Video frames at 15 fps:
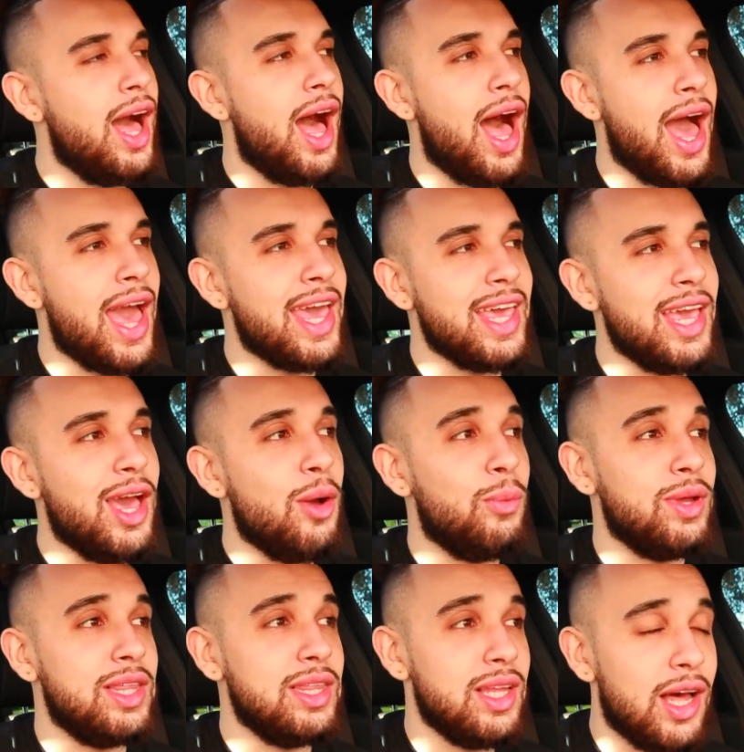I
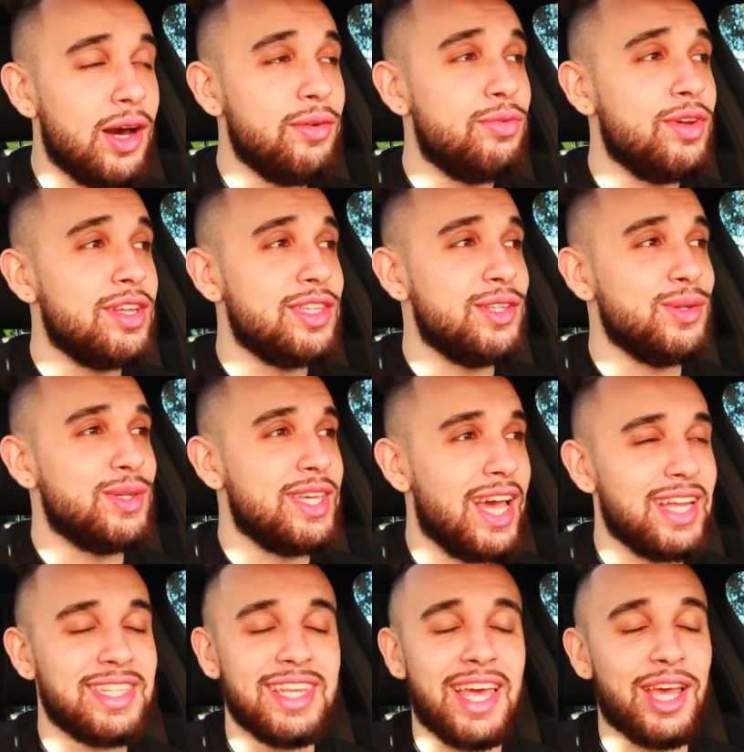would love to
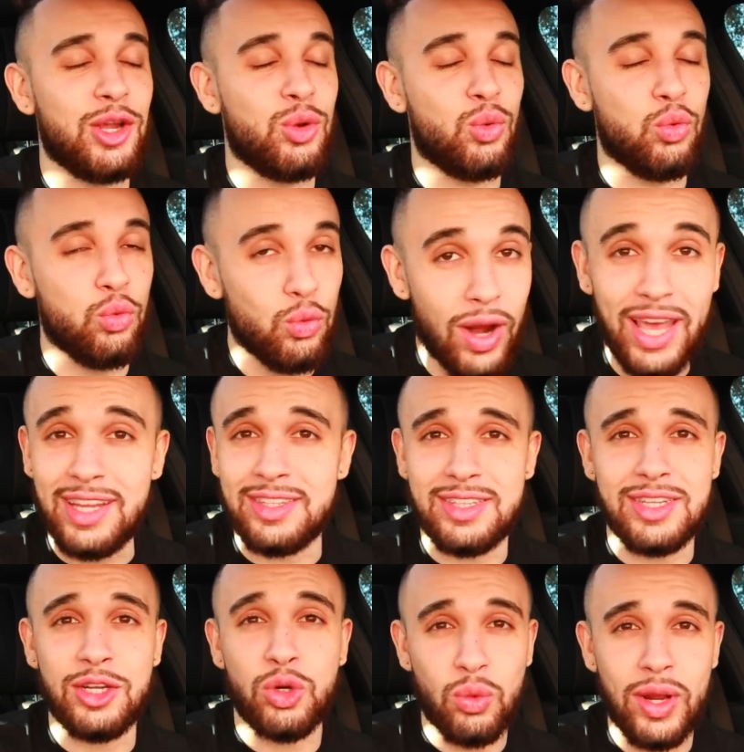get a
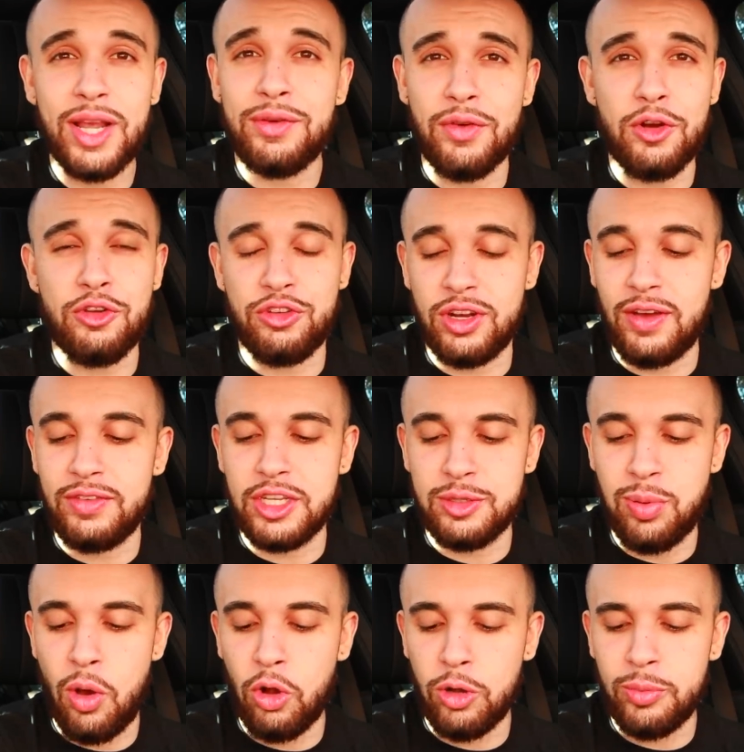great, great version of this
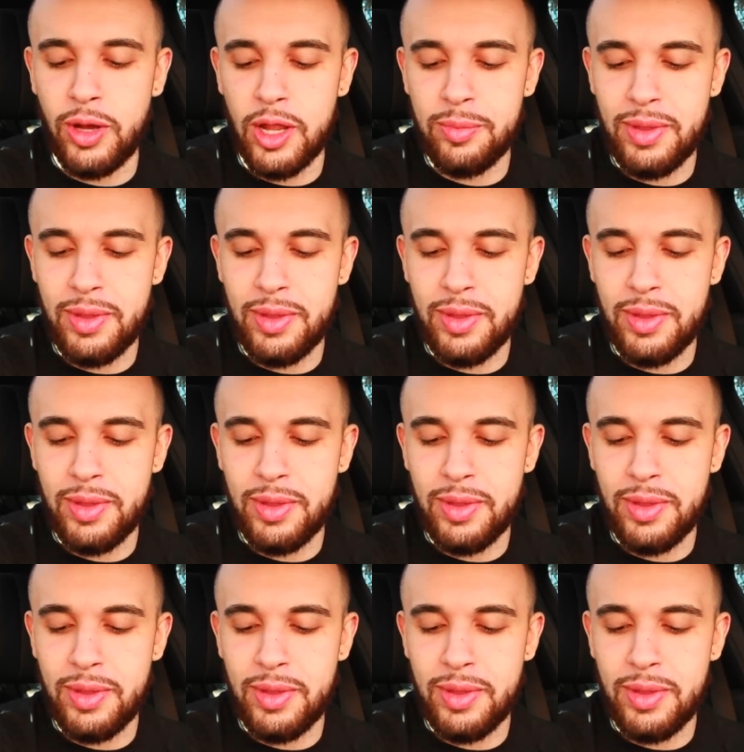Pokemon,